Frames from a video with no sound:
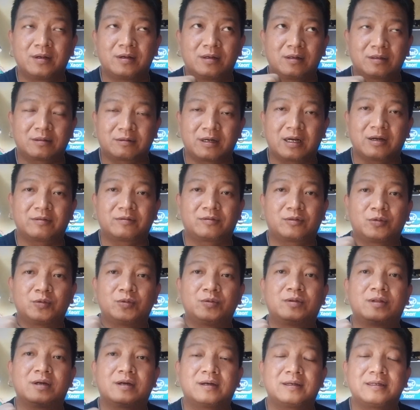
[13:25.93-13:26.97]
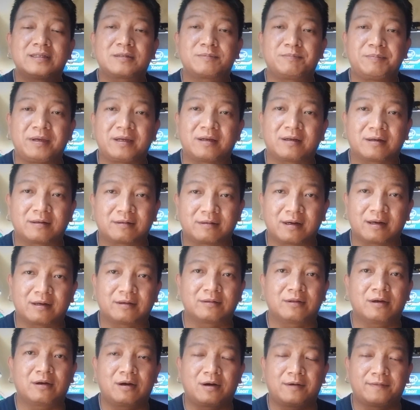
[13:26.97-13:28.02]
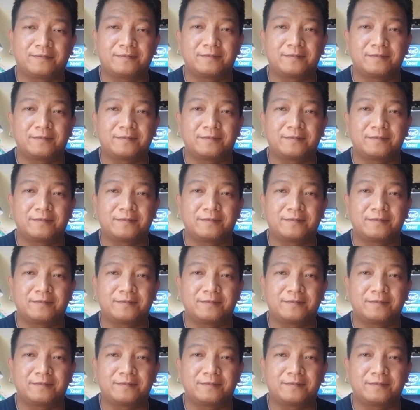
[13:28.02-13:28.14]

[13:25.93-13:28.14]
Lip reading: the speaker ground of